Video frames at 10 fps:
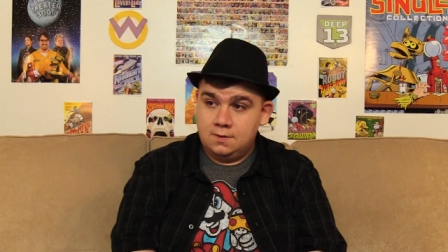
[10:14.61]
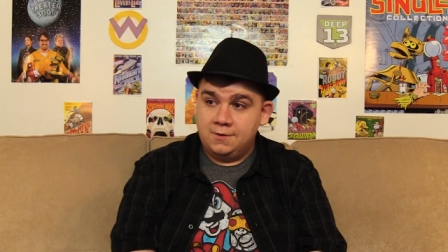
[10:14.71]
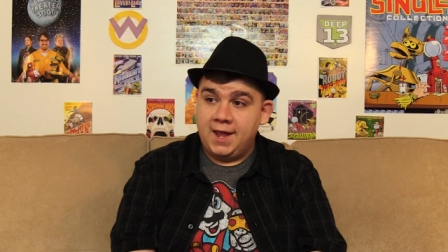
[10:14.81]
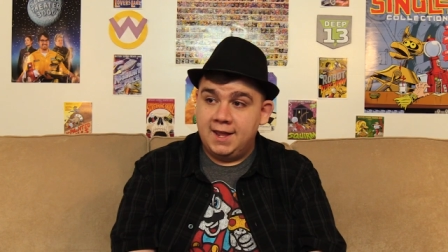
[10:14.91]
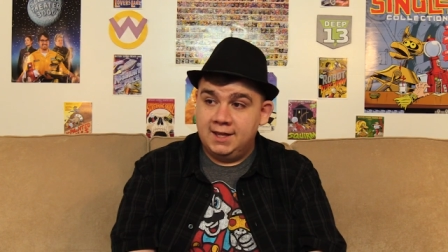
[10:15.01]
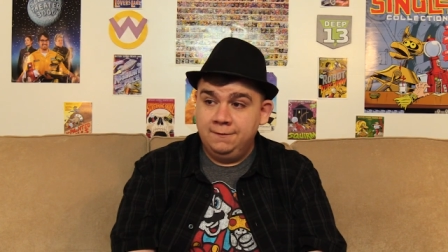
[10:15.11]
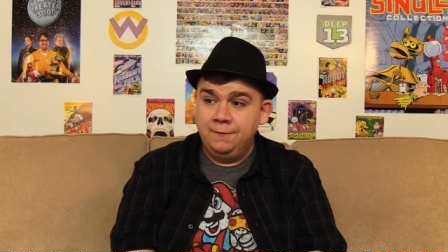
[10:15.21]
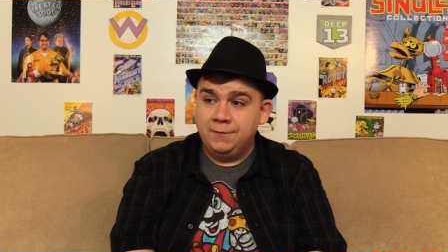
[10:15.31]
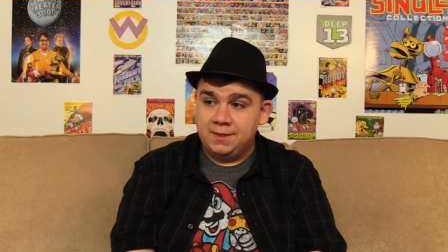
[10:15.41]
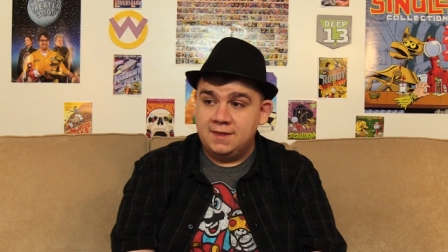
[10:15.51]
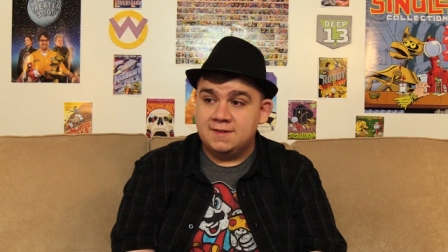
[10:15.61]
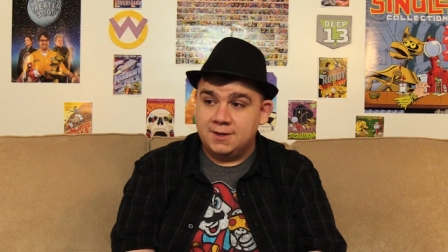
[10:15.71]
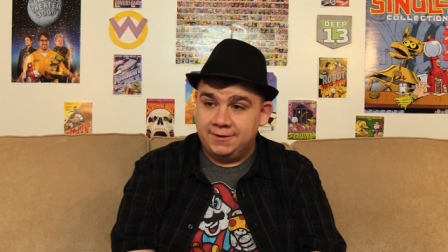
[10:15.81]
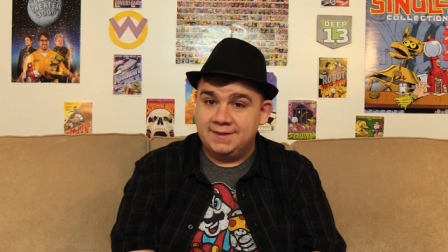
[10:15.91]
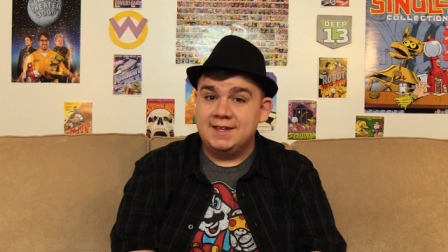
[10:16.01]
Okay, even for this
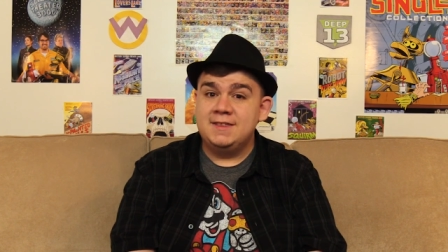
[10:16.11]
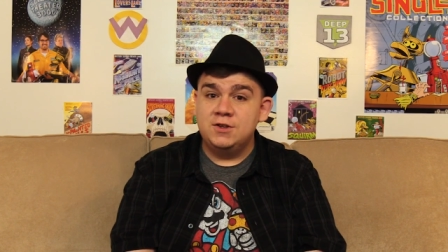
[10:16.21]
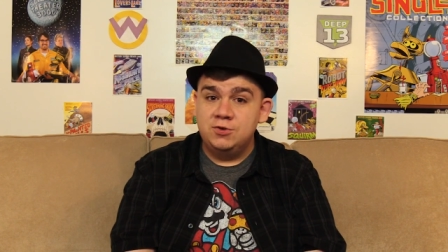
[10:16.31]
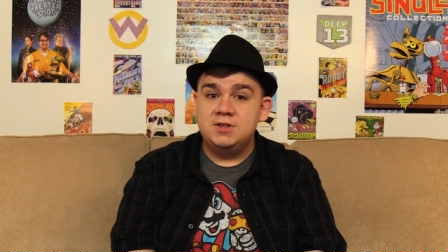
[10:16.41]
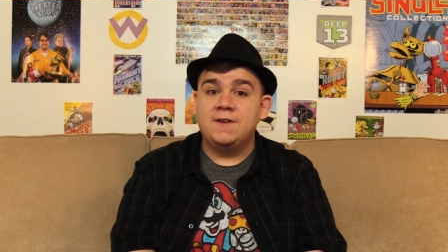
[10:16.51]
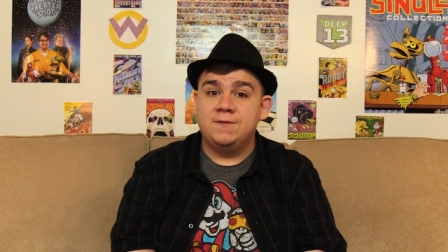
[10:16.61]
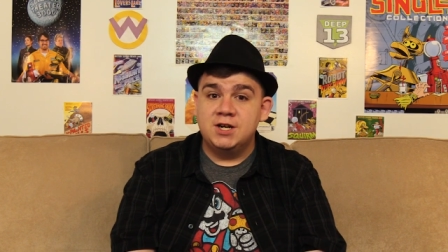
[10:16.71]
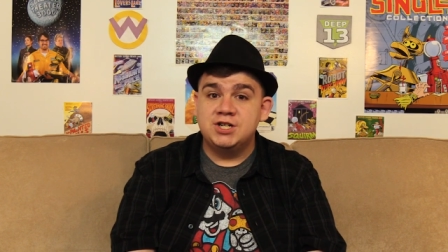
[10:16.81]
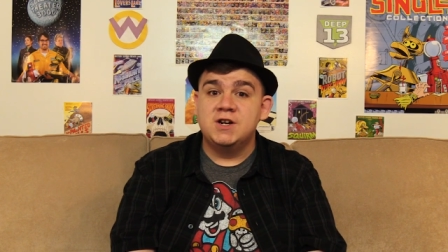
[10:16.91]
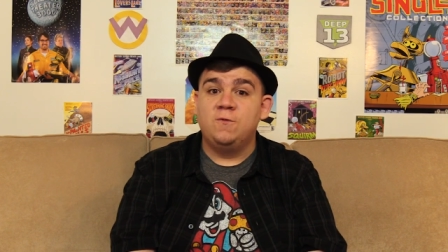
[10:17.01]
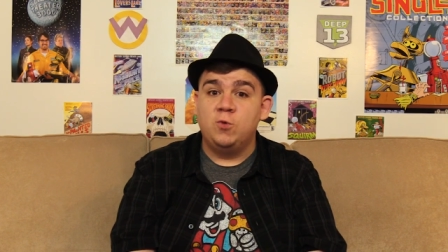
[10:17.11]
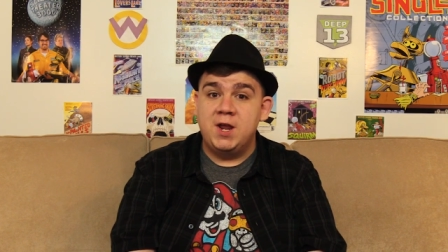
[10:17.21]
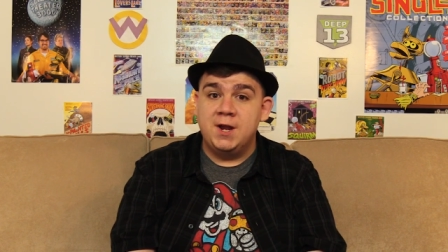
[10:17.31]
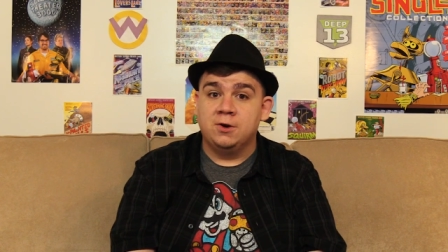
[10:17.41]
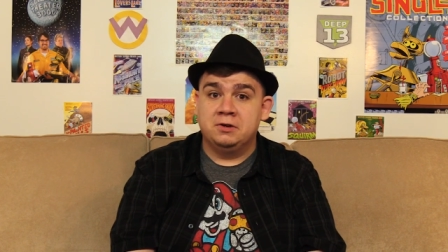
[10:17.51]
series, that's a new definition of
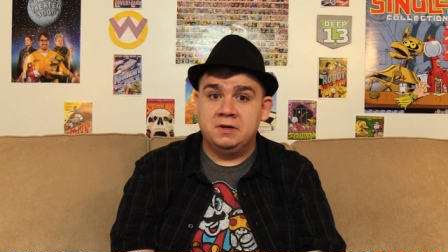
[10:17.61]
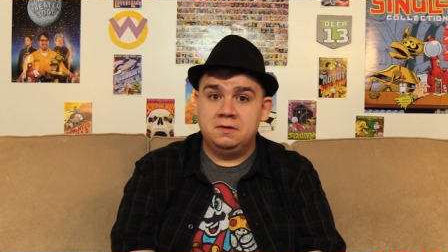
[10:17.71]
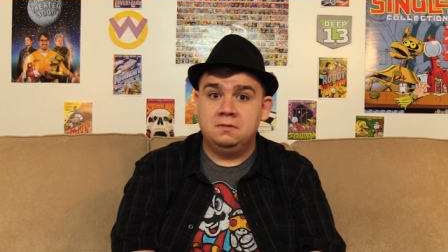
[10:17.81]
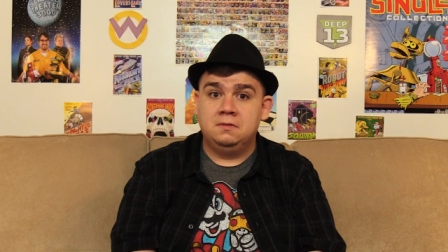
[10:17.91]
weird.